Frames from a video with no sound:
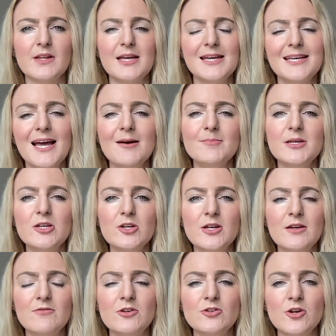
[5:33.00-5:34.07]
It can be good
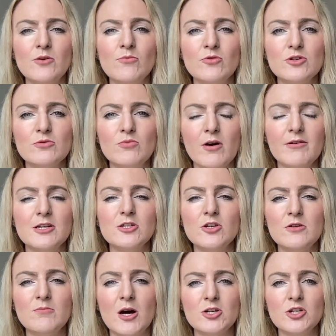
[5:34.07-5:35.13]
if you don't want to worry
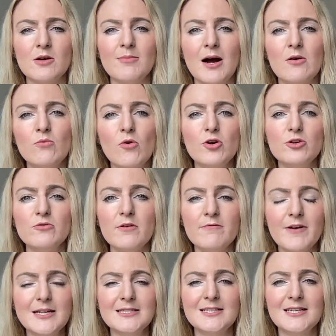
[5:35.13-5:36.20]
too much about what you're
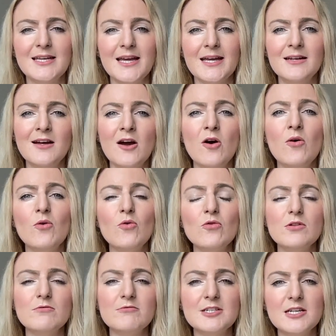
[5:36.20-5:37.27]
investing in or
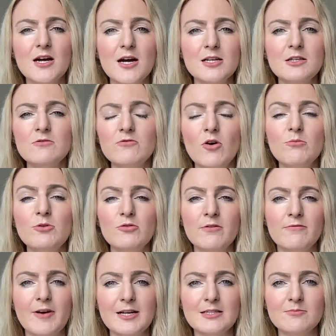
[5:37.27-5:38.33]
the returns from your
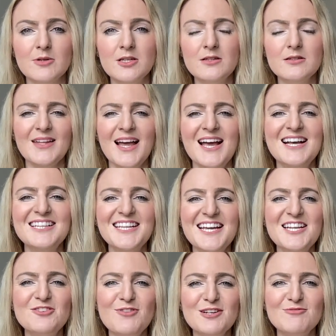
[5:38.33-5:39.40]
investment. The
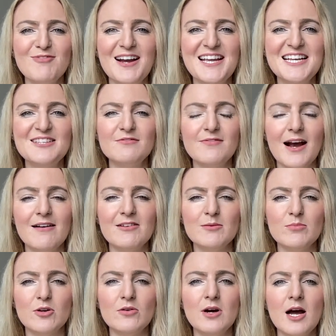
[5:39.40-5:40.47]
interest rate is
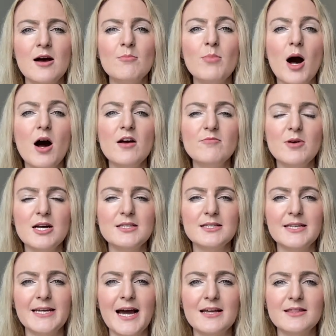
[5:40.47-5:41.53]
variable, but I've
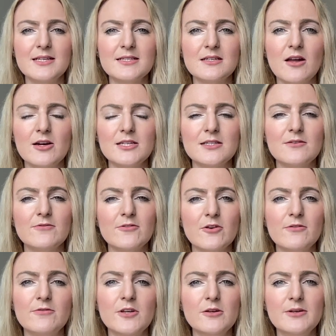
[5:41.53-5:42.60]
personally had this LISA for a
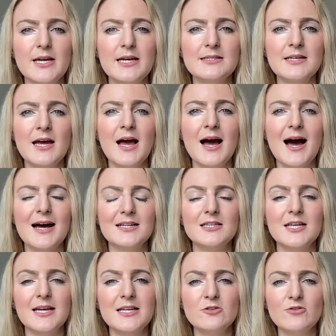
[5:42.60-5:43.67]
few years and
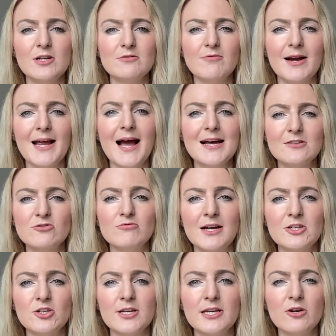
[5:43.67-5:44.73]
the interest rate has
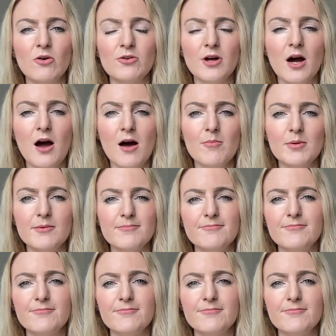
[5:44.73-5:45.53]
gradually gone up.